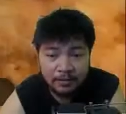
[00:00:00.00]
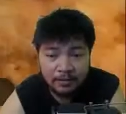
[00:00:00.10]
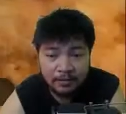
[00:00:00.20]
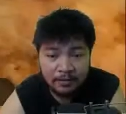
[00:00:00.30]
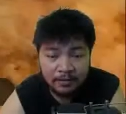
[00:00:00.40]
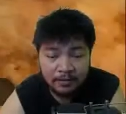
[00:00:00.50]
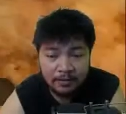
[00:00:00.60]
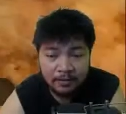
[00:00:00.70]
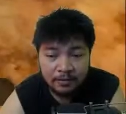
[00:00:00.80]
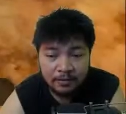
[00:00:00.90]

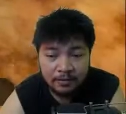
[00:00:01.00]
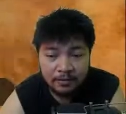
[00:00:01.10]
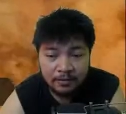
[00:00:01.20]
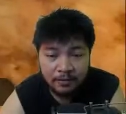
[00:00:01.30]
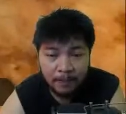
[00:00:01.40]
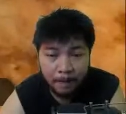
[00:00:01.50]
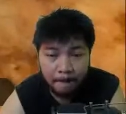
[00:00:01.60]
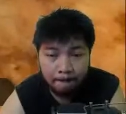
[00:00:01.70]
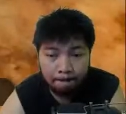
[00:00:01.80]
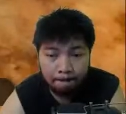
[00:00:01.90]

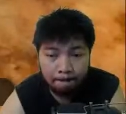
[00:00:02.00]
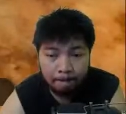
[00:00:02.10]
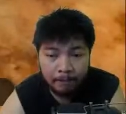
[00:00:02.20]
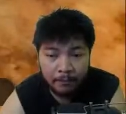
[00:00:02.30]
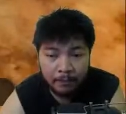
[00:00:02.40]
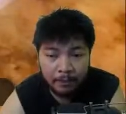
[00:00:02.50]
Nothing is said.